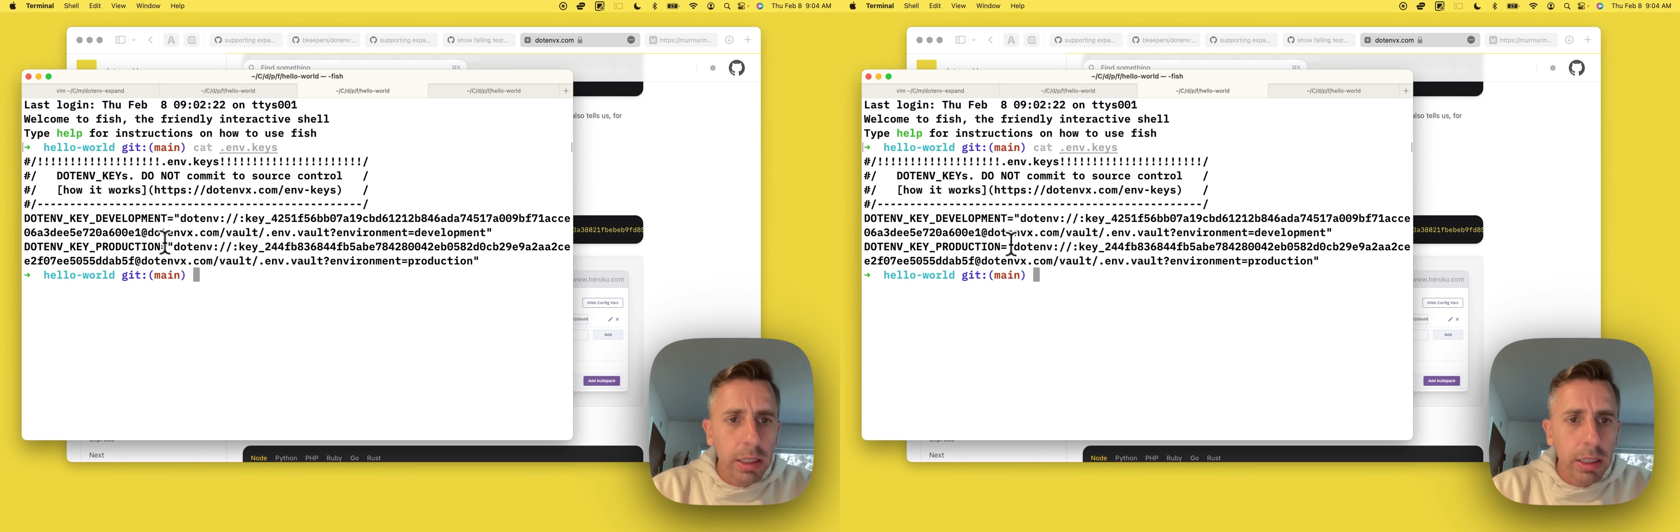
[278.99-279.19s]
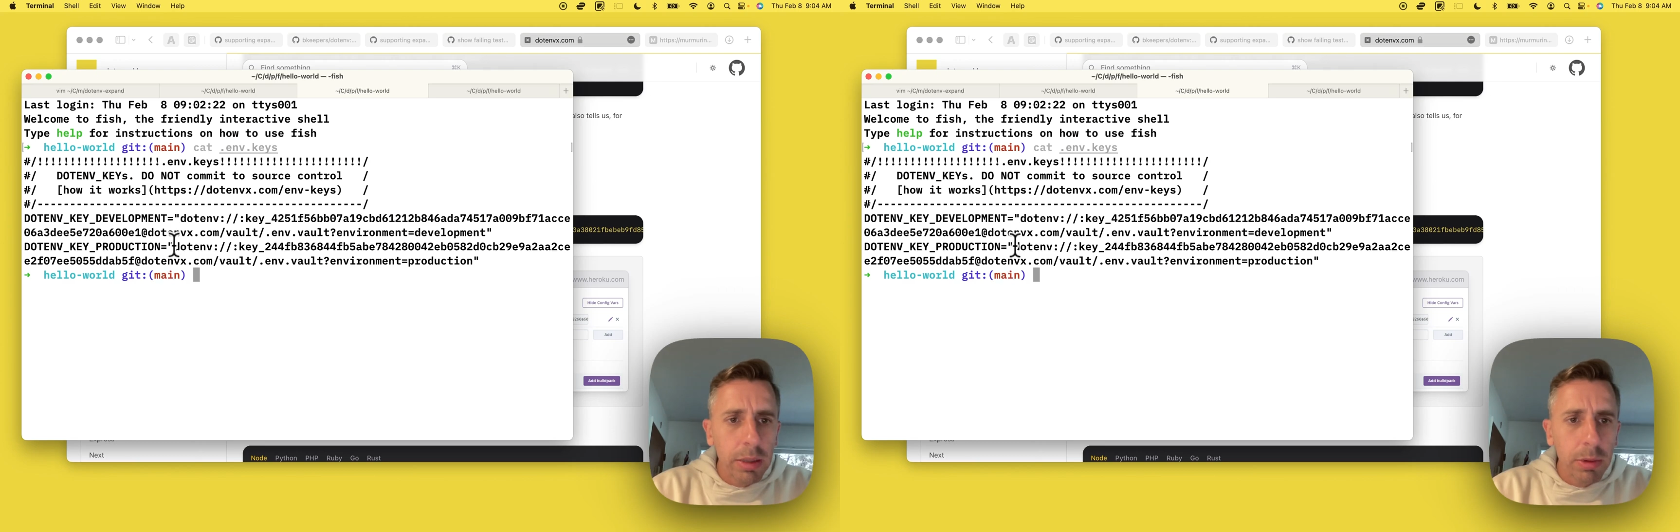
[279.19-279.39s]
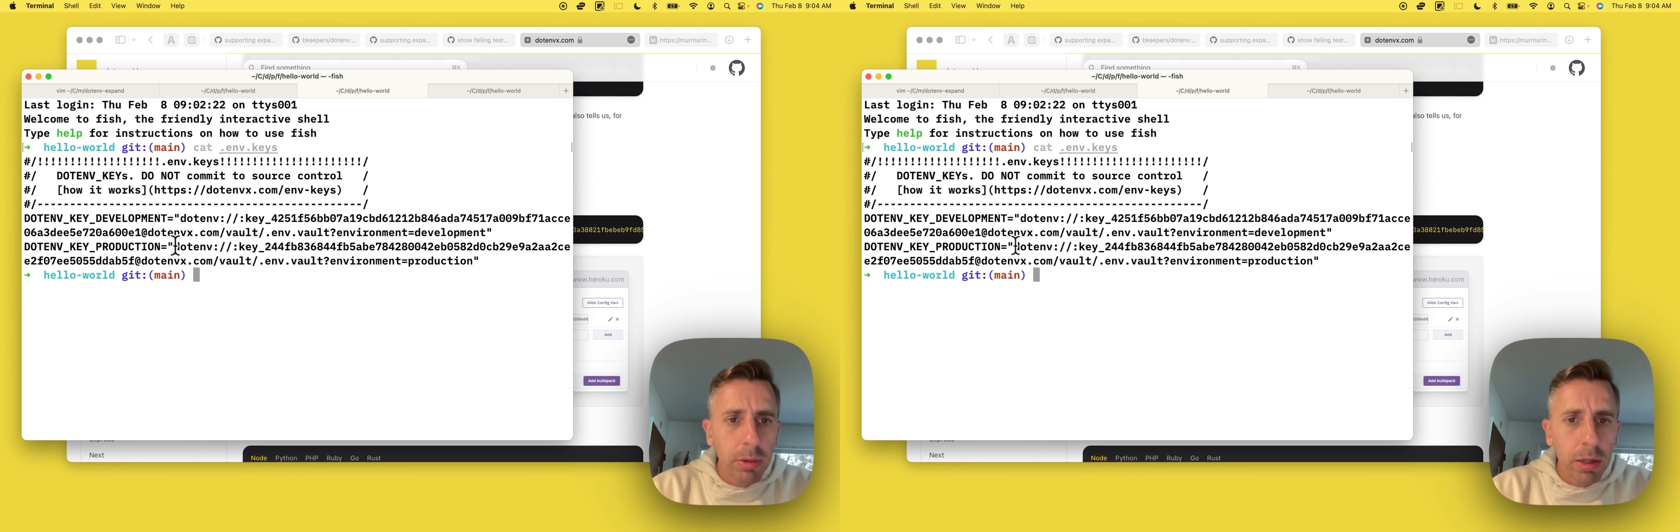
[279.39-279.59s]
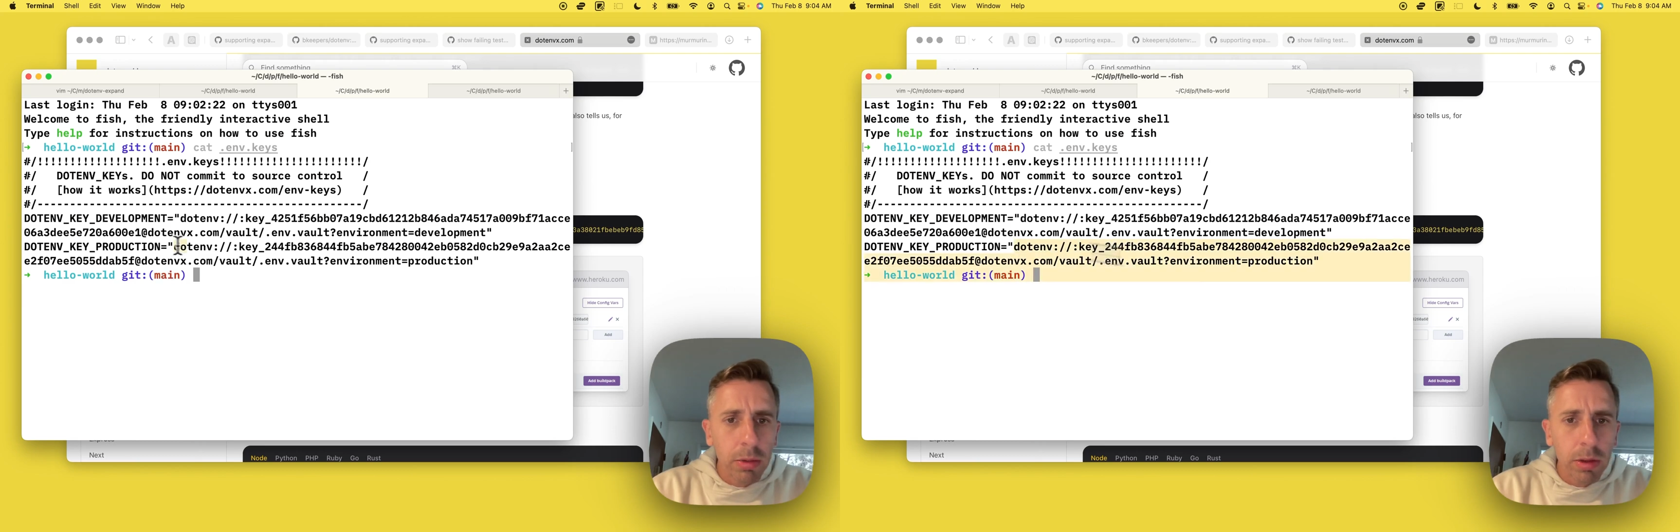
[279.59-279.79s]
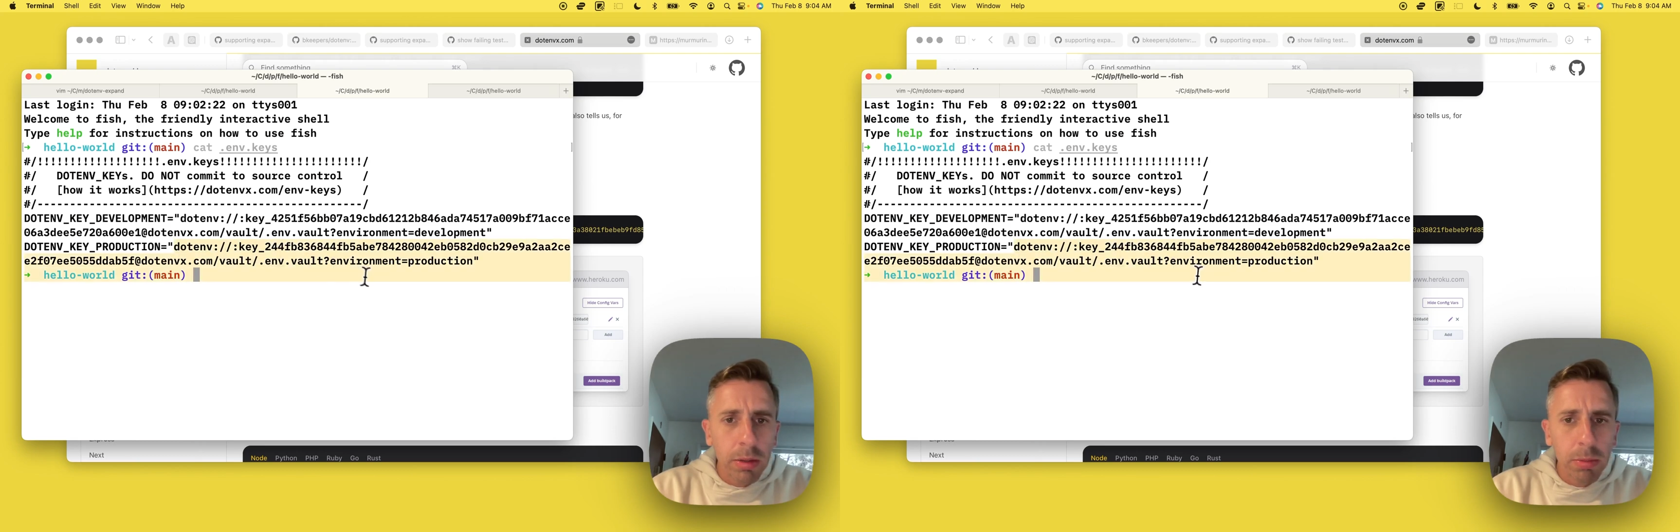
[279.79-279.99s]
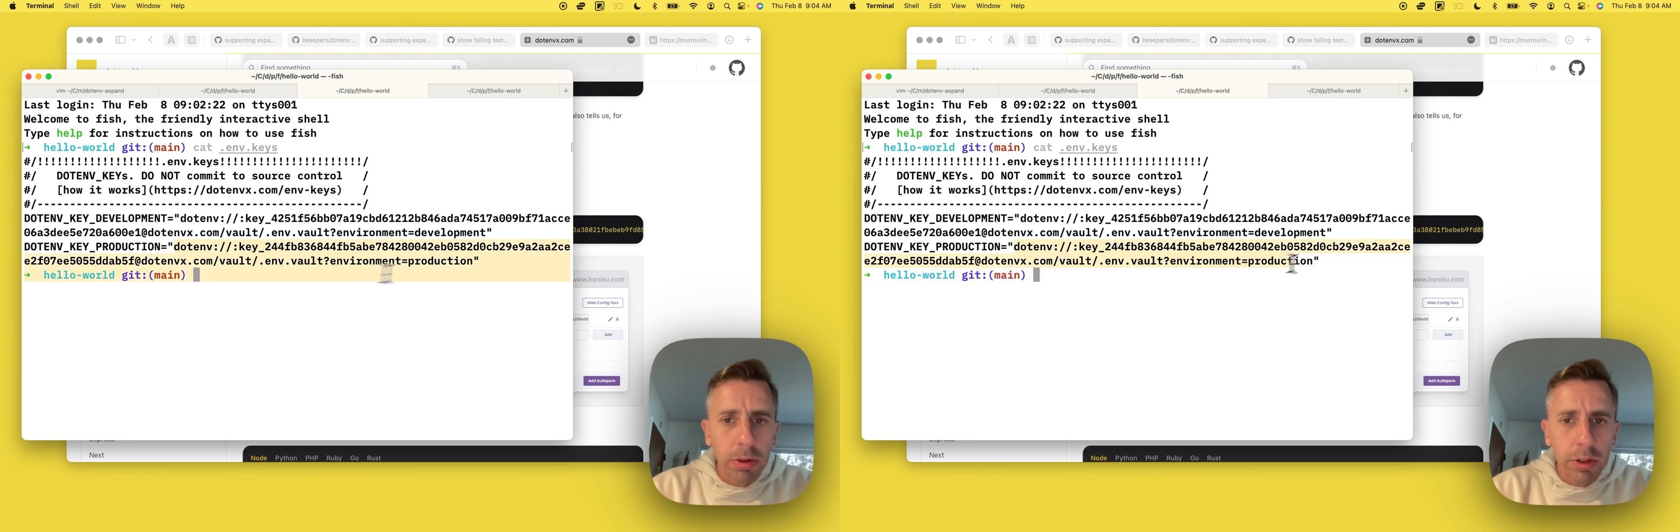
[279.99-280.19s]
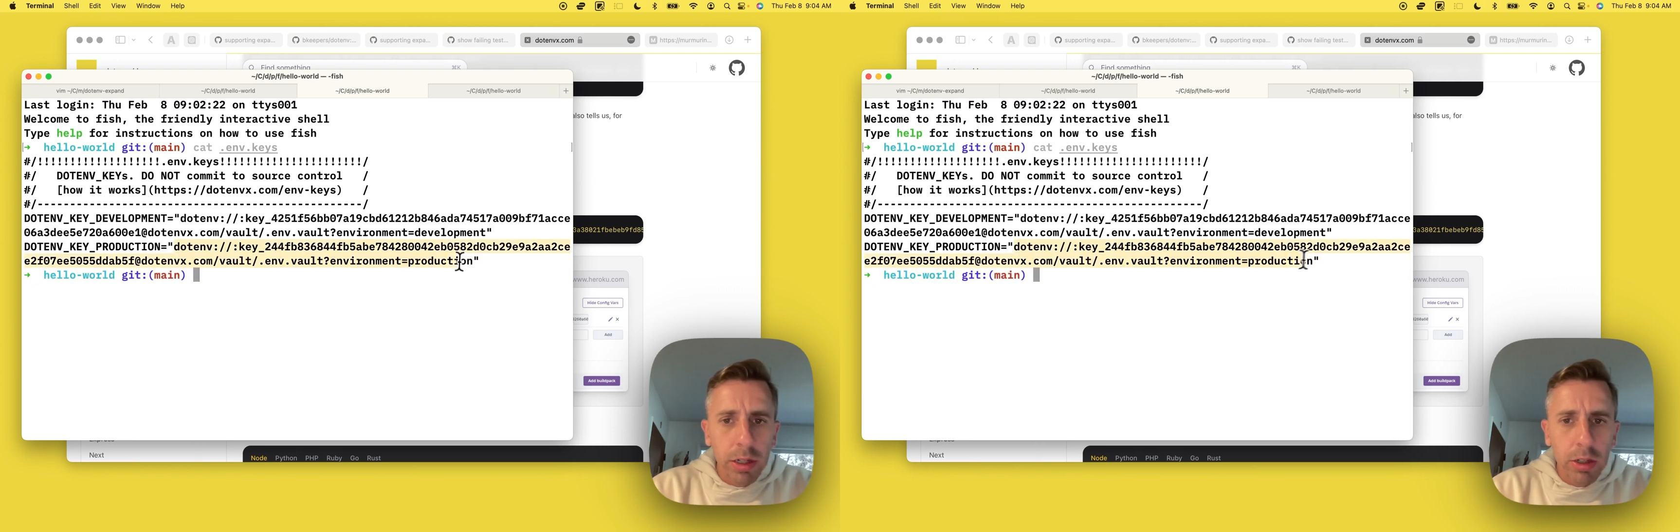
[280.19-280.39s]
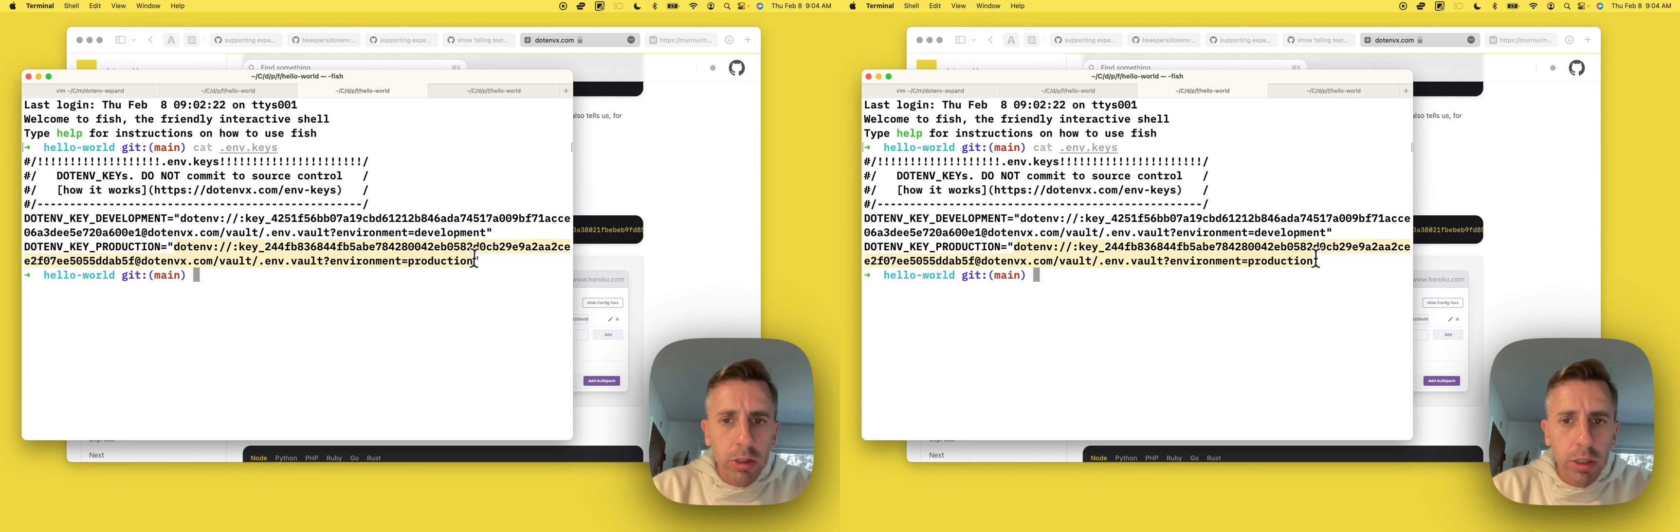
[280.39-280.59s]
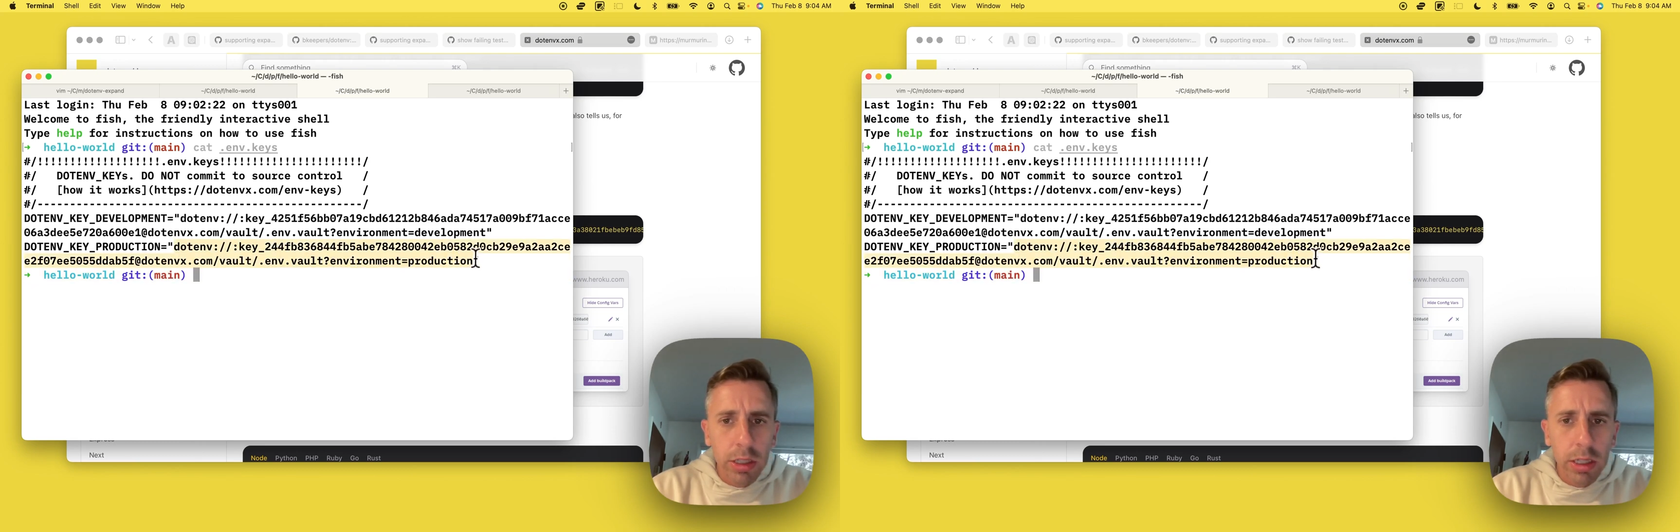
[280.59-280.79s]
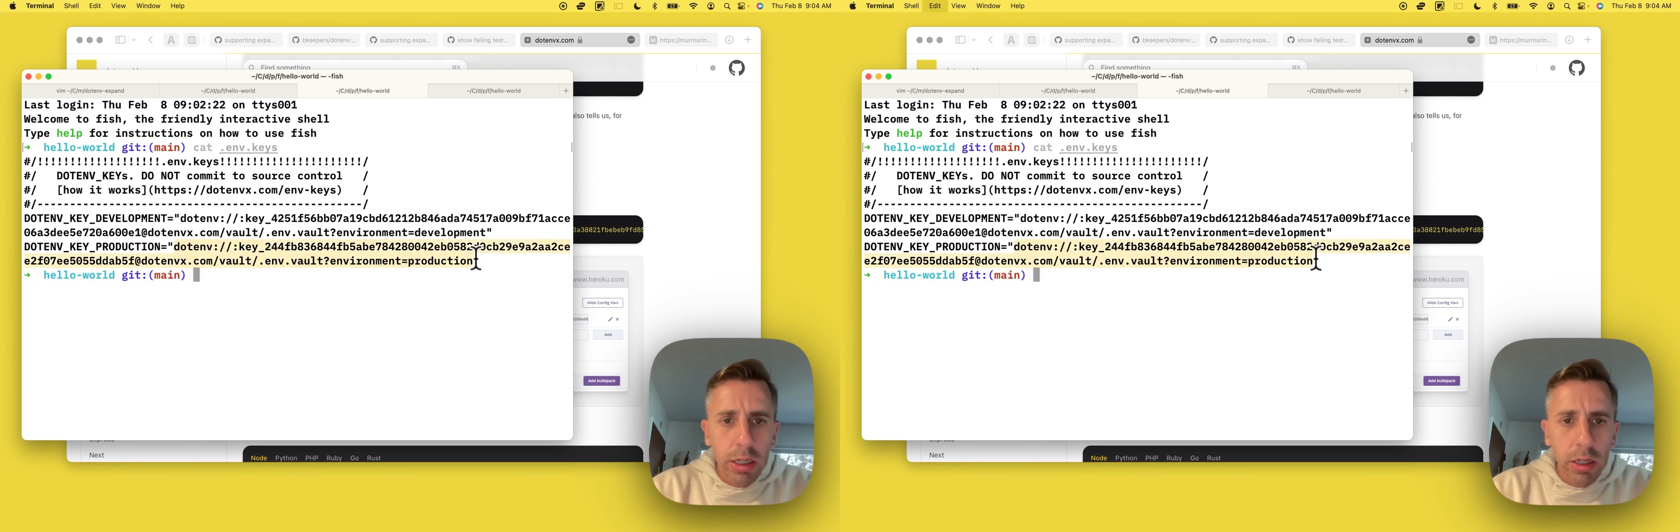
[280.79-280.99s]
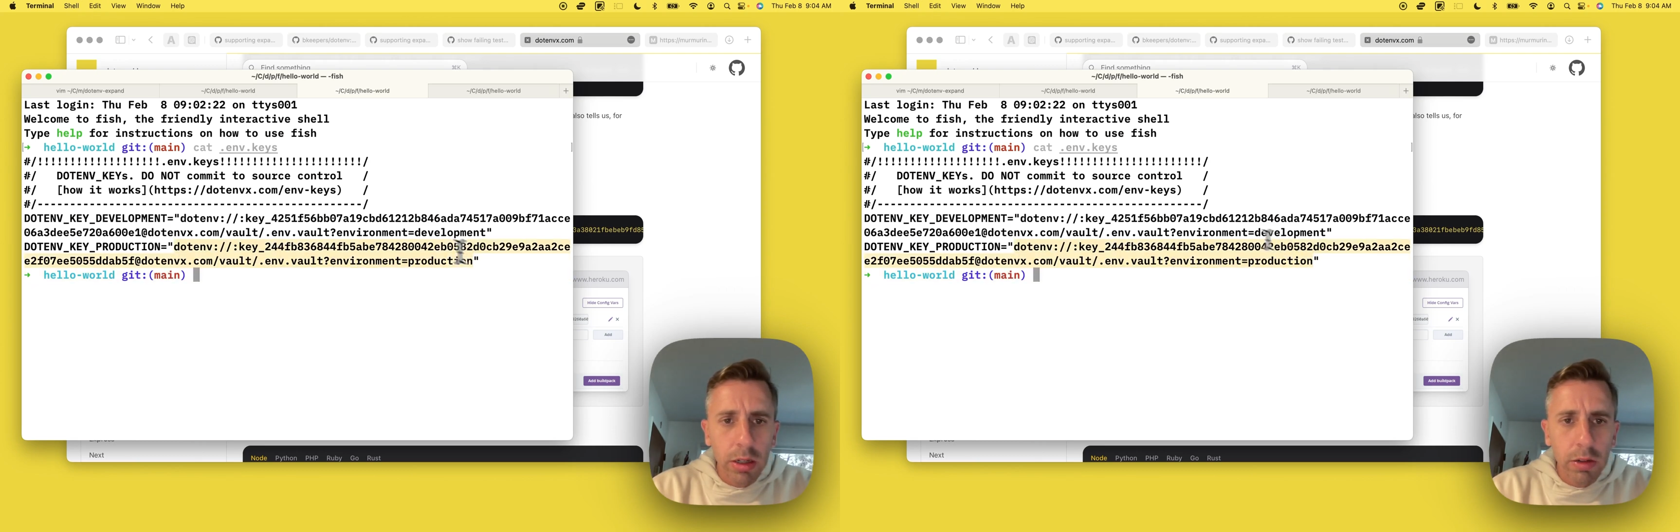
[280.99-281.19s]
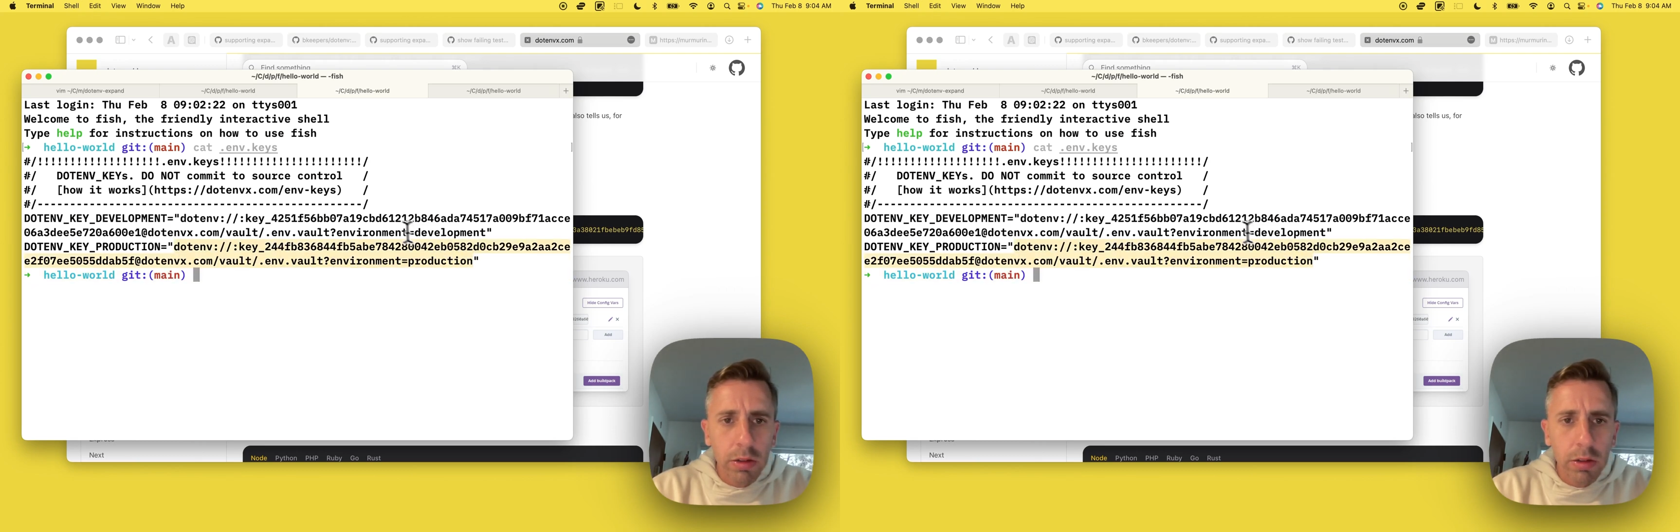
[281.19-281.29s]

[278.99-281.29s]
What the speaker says: And we want to run production here.